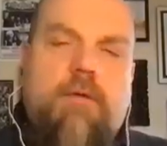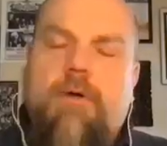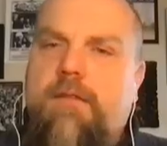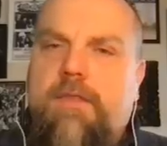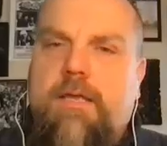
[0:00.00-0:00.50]
I
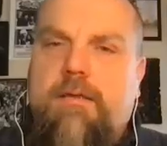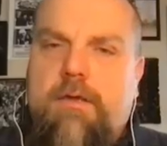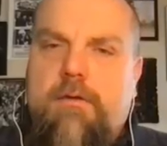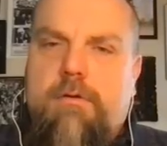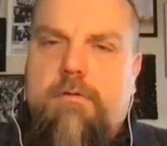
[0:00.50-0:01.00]
want to thank
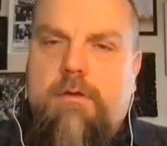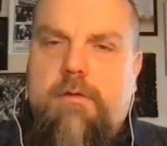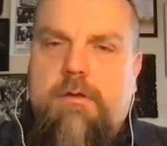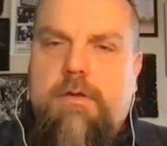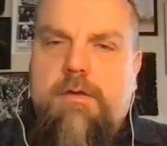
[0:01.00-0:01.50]
you.
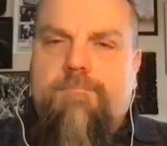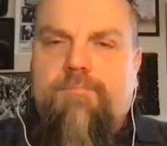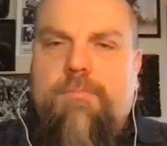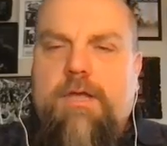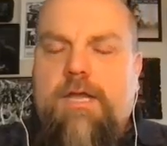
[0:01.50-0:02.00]

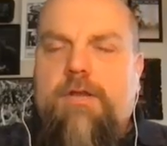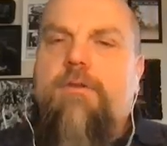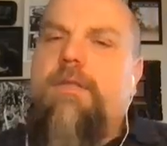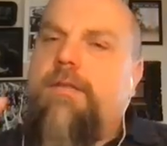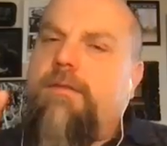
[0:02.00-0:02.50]
I
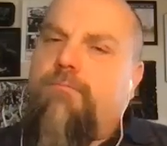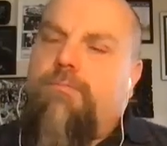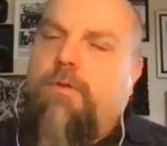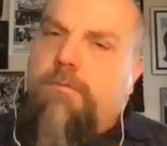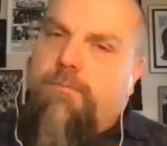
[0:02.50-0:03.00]
know that
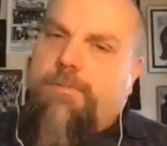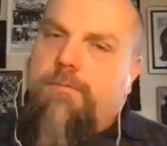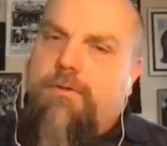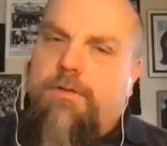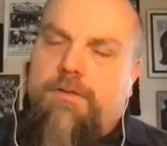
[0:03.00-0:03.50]

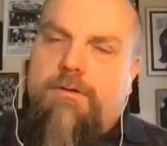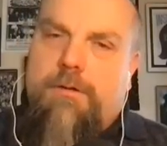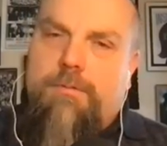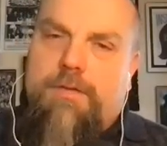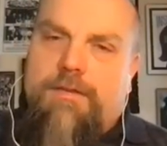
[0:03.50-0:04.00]
people don't know a
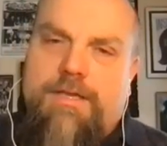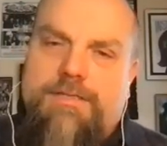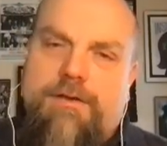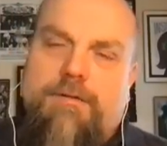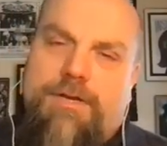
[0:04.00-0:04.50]
couple of
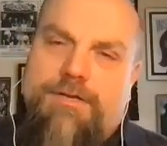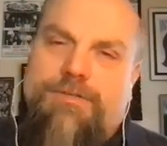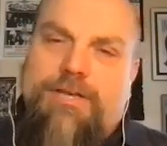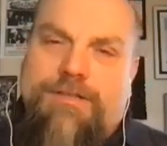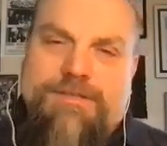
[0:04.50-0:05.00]
things here. I want to
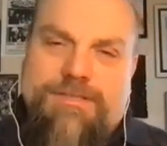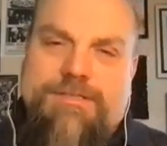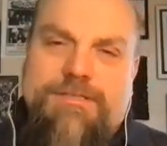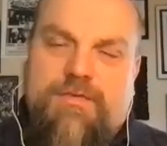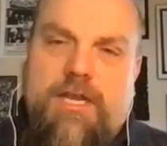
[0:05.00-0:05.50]
share this
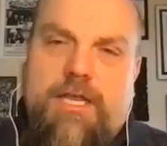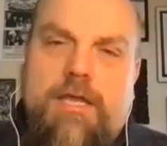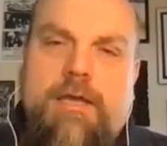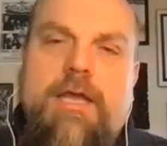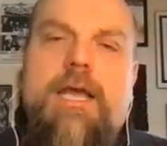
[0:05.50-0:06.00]
because it's
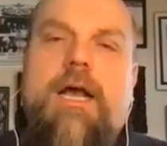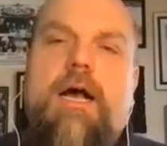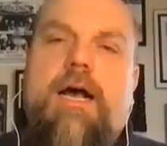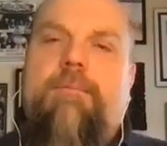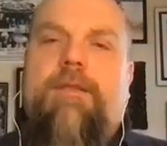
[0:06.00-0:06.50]
funny.
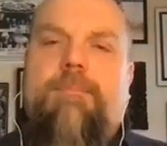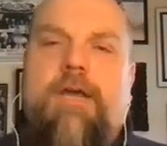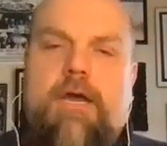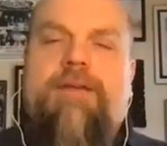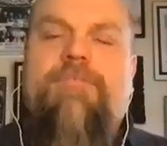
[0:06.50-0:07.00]
I'm in
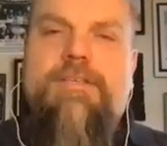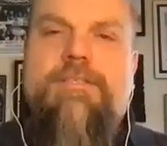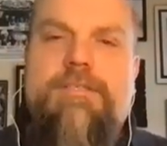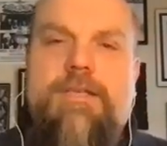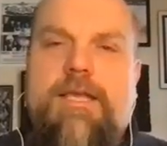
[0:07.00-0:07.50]
my
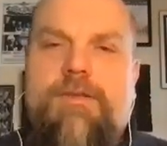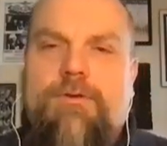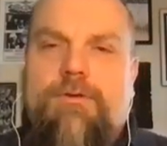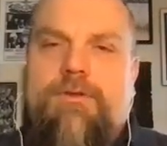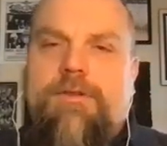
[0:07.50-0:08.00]
office and
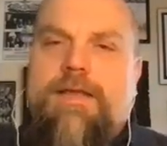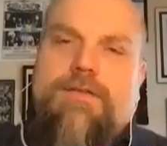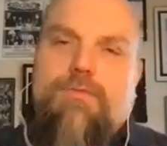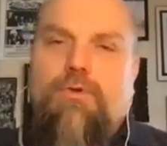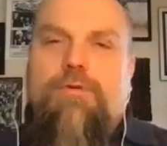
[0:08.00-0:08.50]
you're in the
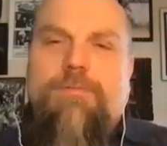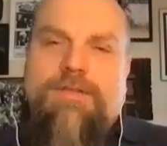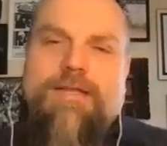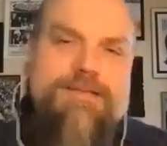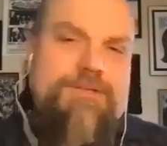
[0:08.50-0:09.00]
next room,
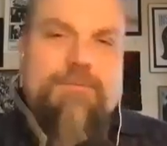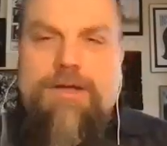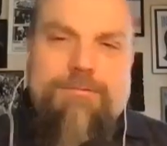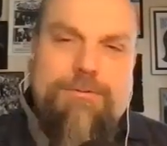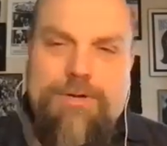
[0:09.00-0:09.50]
and that's the
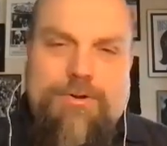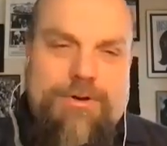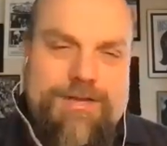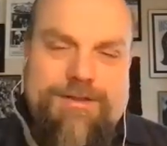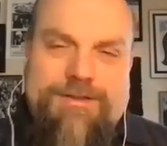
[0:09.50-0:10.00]
way we're
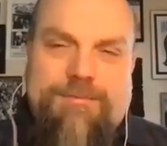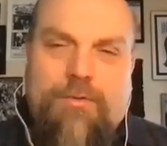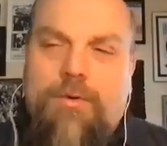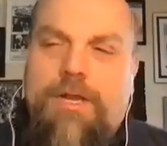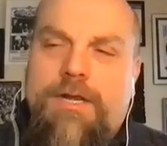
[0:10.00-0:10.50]
recording it.
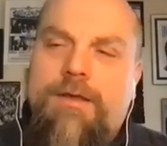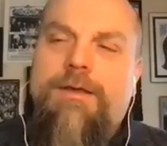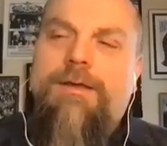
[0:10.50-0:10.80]
Number one.